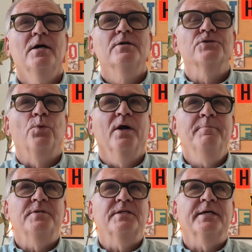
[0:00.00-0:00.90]
So one in
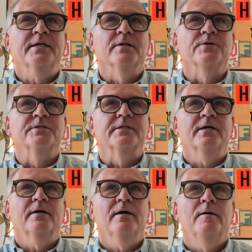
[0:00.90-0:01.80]
particular is a
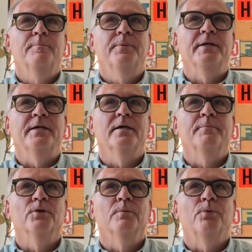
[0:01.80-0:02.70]
company I'm
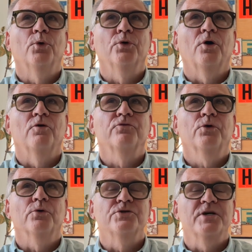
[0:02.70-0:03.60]
on the board of
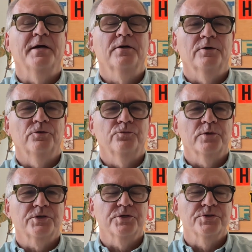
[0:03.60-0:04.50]
called GenCove,
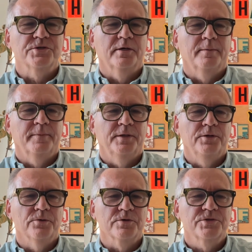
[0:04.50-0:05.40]
which is in New
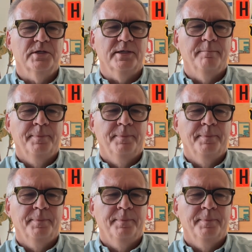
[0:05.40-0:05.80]
York City,